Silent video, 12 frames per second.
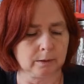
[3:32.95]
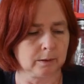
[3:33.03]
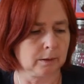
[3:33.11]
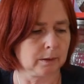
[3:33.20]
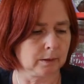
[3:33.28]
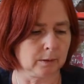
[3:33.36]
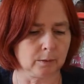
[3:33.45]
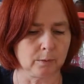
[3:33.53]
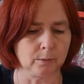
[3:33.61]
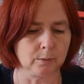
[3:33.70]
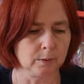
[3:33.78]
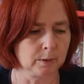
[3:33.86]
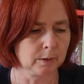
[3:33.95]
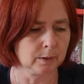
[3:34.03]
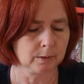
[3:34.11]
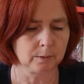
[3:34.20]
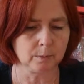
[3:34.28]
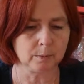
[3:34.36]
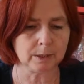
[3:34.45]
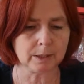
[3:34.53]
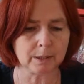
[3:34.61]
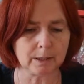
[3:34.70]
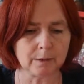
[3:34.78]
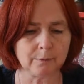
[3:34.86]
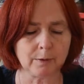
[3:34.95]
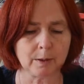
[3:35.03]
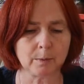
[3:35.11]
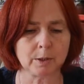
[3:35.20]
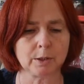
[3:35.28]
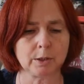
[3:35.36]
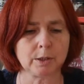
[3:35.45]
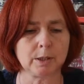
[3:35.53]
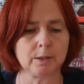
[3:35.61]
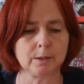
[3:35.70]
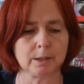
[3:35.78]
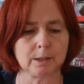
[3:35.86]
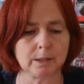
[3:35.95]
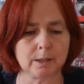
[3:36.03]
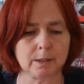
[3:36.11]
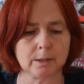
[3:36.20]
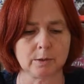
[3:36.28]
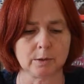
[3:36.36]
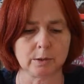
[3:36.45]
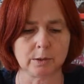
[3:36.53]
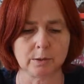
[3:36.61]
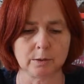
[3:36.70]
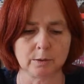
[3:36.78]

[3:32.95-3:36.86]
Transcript: So if I wanted to use the scissors